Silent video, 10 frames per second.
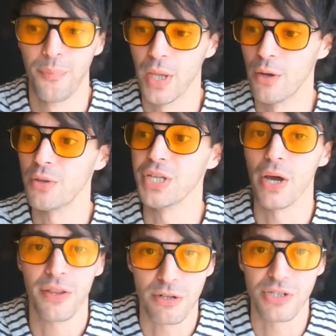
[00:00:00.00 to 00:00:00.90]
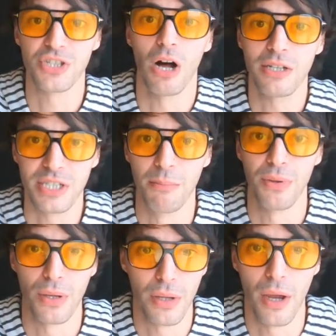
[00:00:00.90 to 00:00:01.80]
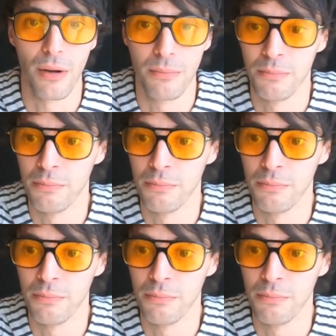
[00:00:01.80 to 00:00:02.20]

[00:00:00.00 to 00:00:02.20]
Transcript: you know, the others saw something there.